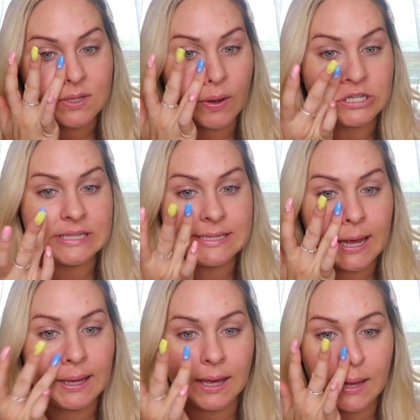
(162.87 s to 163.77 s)
So I just
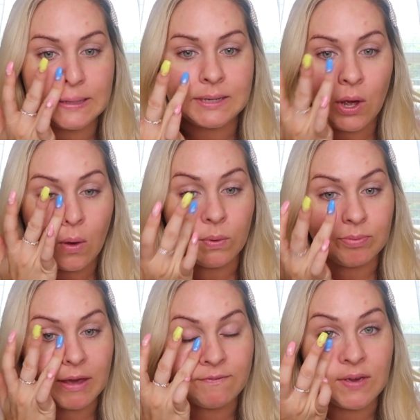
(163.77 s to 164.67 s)
take it with
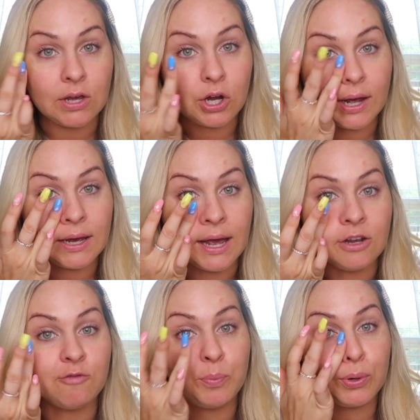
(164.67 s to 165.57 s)
my finger and
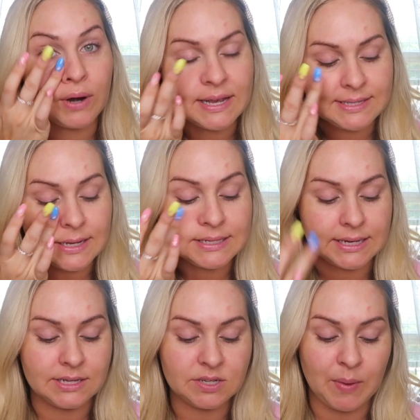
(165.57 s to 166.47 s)
kind of press it
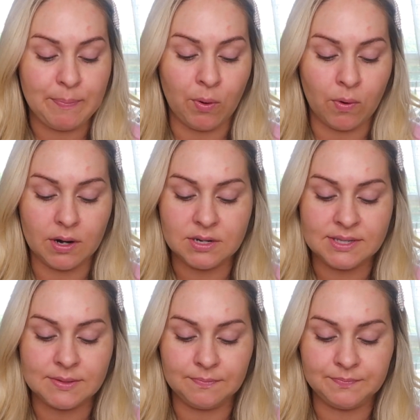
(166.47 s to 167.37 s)
into my
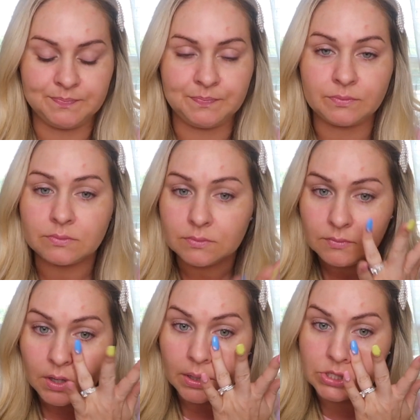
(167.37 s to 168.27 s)
pores
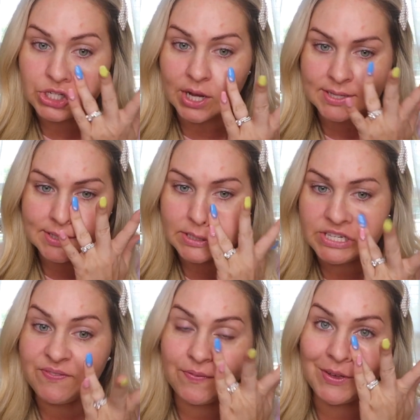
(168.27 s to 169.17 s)
just
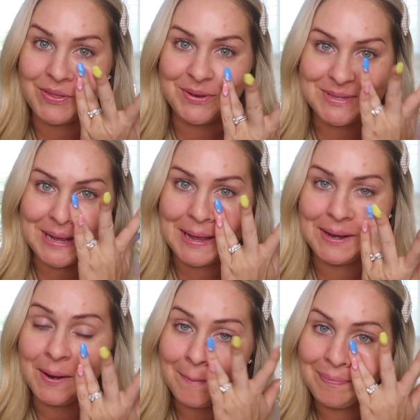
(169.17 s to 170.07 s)
to fill those
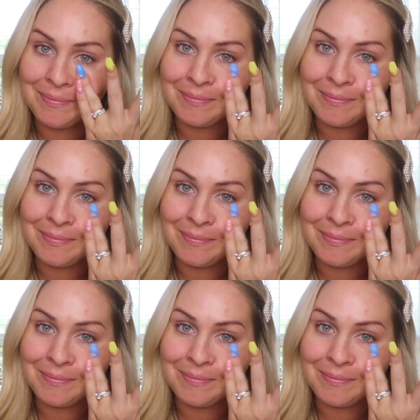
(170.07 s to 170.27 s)
in.